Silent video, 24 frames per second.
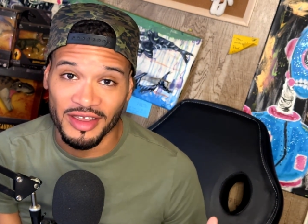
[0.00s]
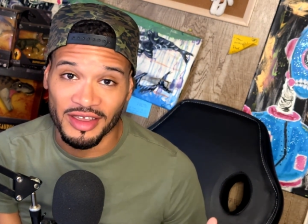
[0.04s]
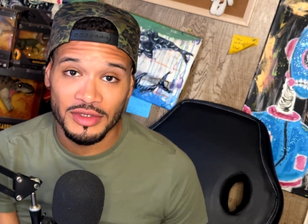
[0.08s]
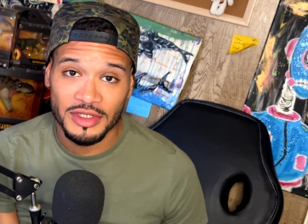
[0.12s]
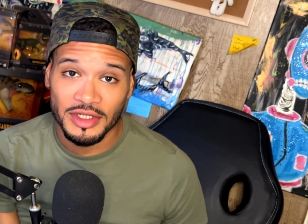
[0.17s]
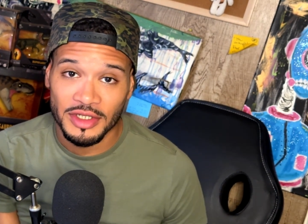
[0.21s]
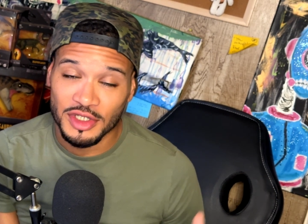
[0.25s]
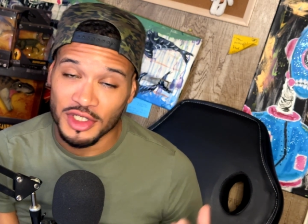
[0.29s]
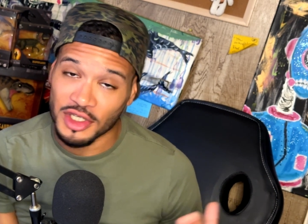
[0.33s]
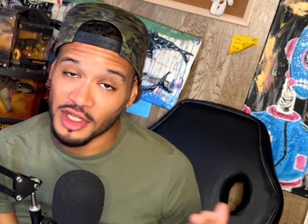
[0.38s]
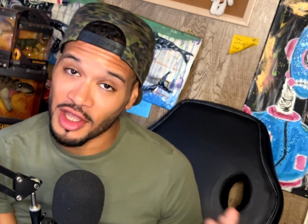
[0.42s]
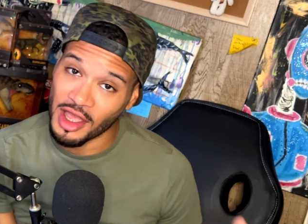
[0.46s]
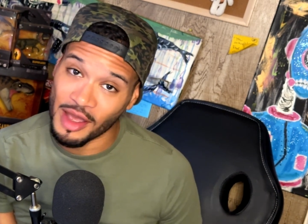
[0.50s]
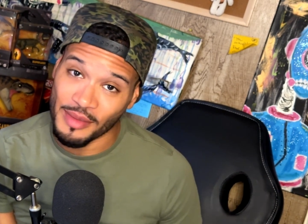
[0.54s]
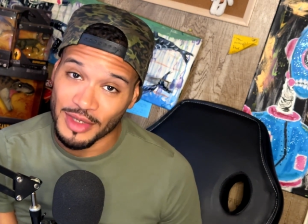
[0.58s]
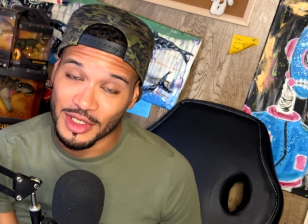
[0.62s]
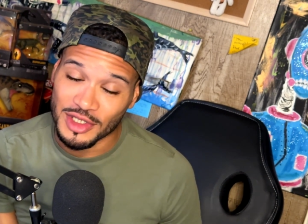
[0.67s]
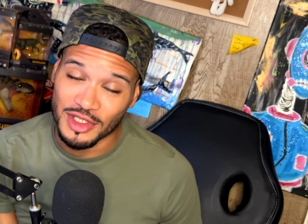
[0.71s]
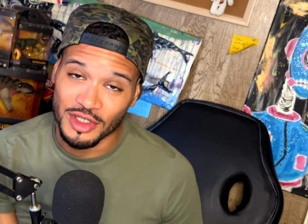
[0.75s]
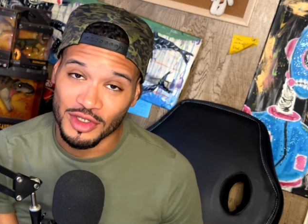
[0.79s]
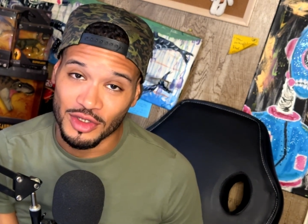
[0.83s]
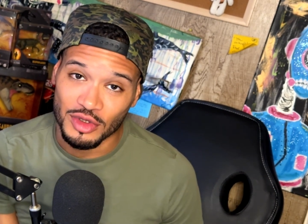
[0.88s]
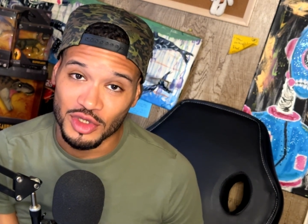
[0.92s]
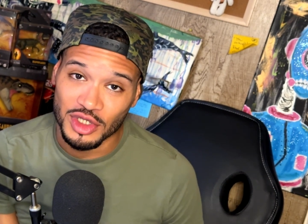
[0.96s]
It should come as
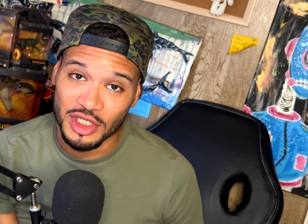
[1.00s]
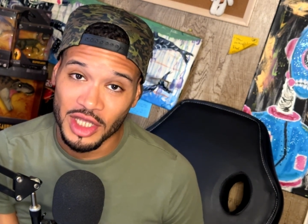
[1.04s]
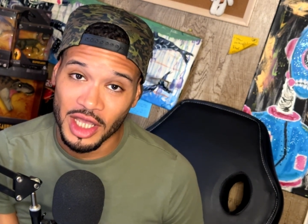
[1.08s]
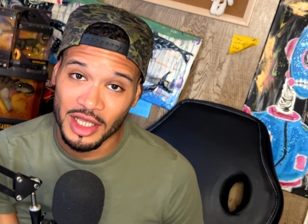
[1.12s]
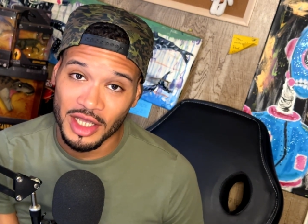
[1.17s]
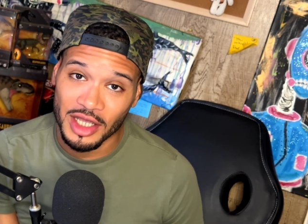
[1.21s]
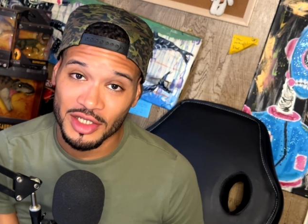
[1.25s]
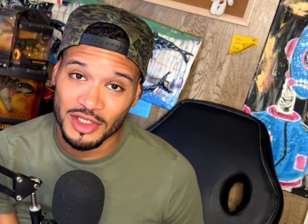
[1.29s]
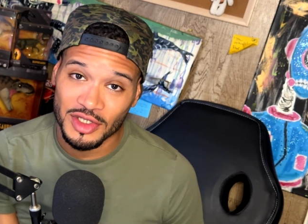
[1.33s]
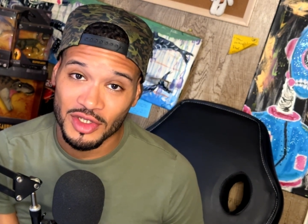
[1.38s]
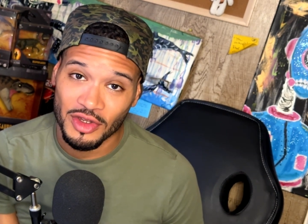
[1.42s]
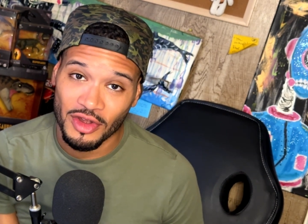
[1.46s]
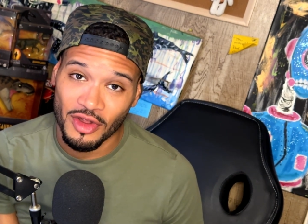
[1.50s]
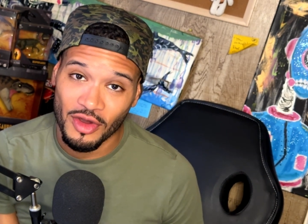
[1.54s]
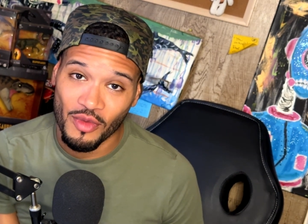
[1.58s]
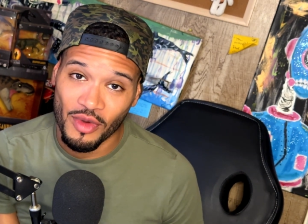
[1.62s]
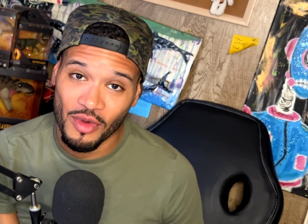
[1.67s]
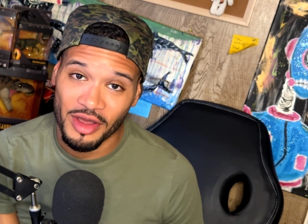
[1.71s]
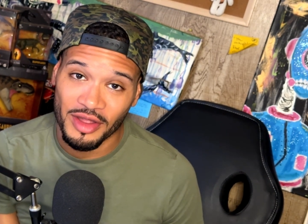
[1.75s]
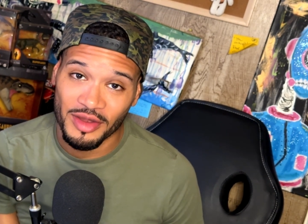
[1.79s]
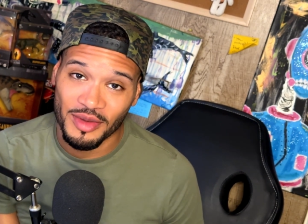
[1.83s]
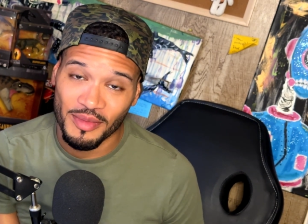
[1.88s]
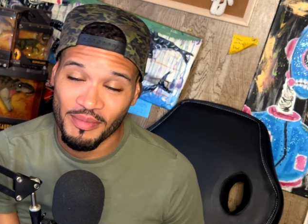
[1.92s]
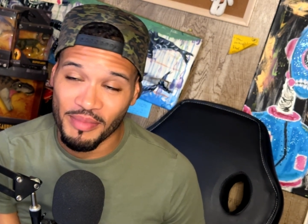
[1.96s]
to no shock as to no
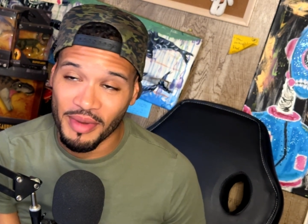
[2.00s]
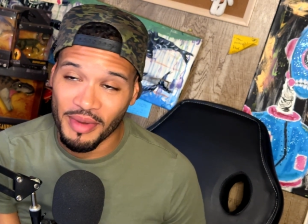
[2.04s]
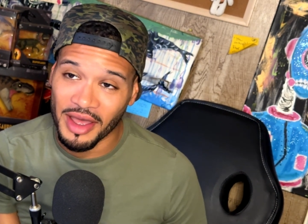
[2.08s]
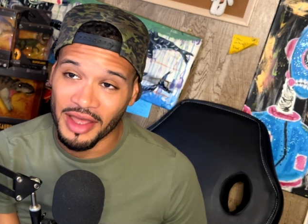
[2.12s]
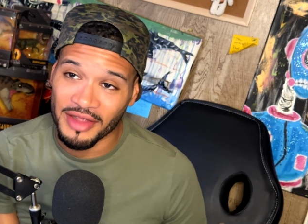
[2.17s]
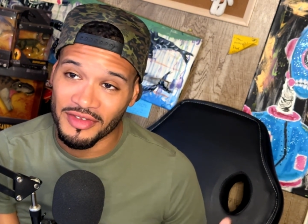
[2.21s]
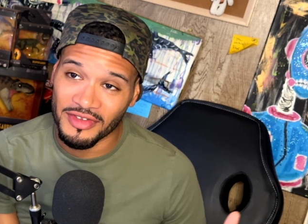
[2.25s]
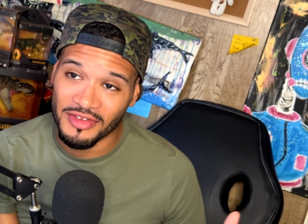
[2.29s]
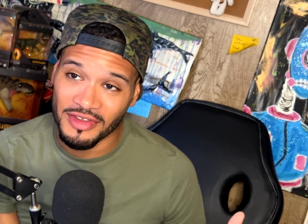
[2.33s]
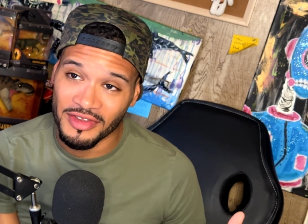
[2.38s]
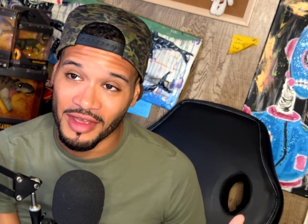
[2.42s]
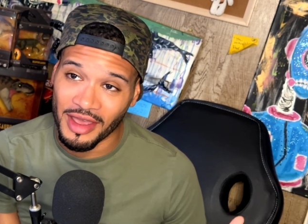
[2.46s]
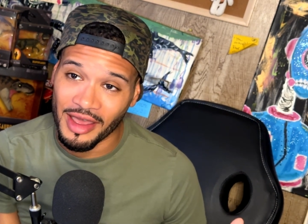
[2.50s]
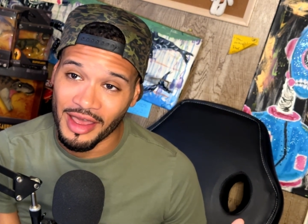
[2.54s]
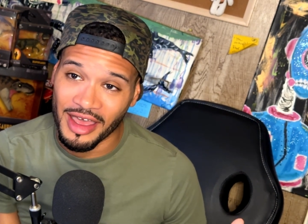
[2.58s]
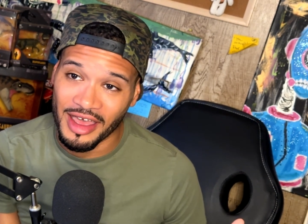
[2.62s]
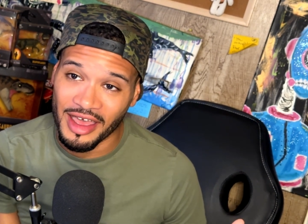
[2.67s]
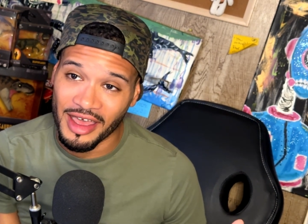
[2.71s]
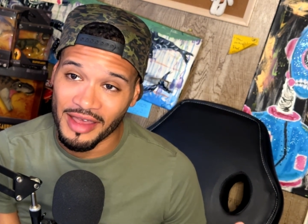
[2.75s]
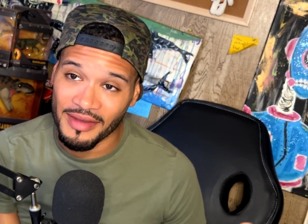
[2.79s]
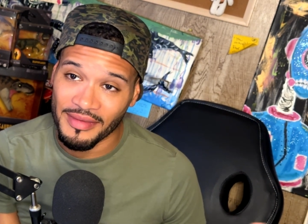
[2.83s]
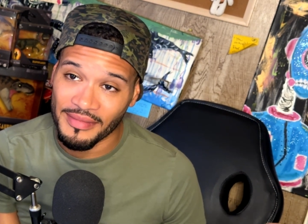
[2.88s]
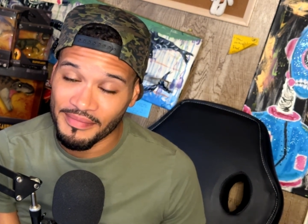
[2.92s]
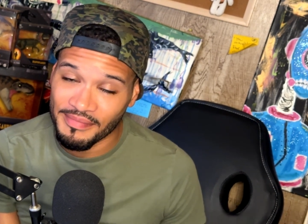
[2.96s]
one, but
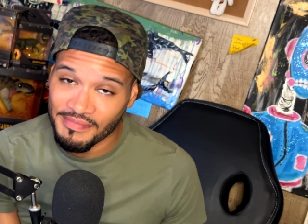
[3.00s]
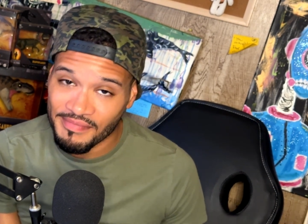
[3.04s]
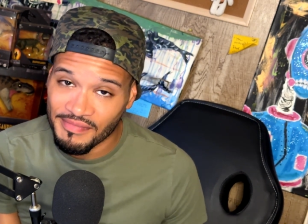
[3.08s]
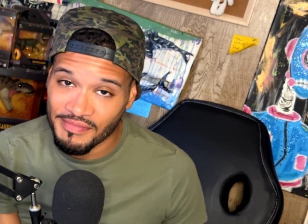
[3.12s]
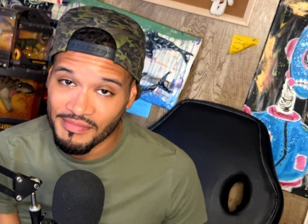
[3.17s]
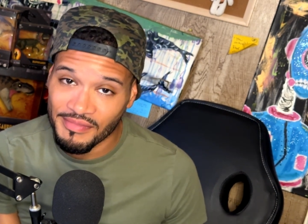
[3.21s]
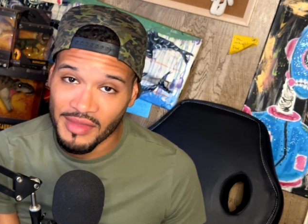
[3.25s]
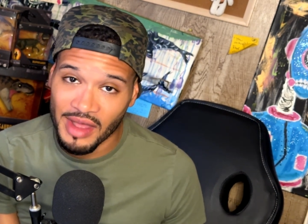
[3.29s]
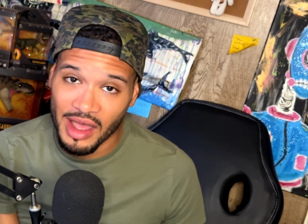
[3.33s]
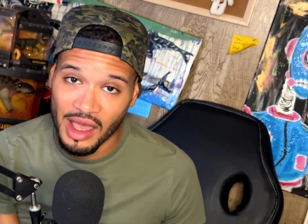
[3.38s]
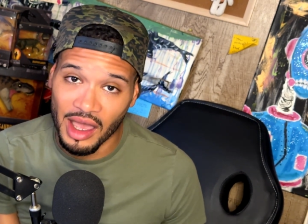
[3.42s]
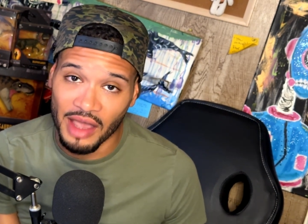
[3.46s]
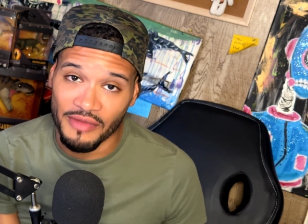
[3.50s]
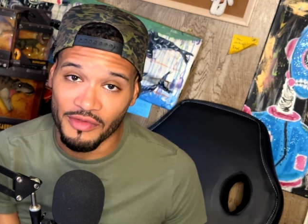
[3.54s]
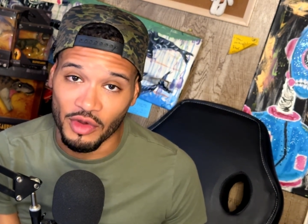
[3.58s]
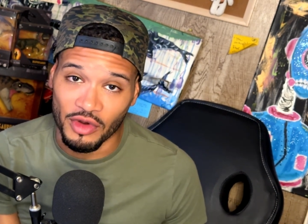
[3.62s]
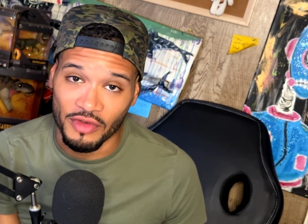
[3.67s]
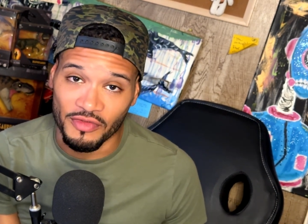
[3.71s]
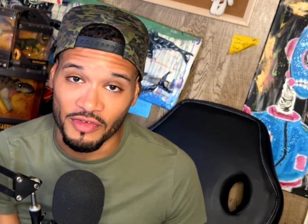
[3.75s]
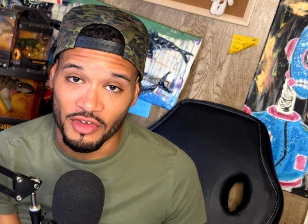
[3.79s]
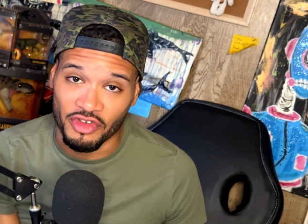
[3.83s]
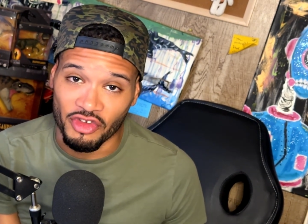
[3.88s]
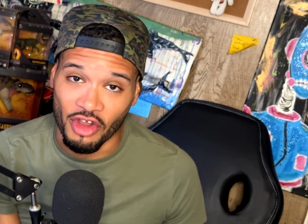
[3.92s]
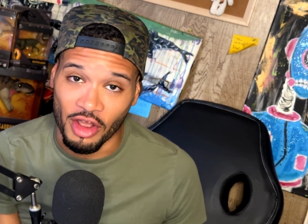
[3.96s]
I voted
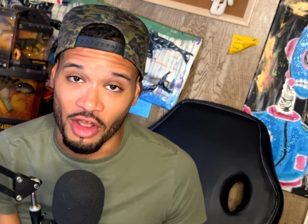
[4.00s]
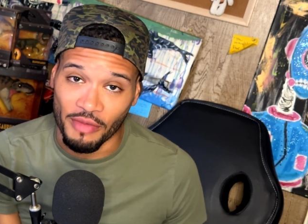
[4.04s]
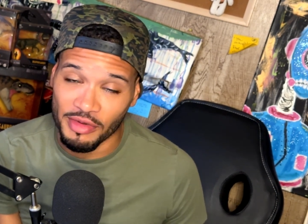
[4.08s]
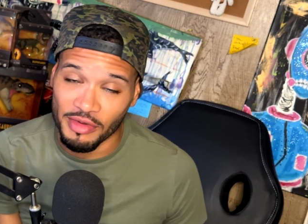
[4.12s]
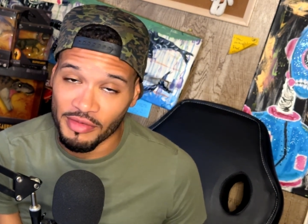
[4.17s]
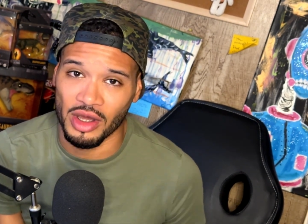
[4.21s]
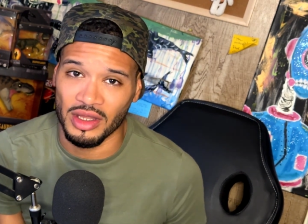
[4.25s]
for Trump.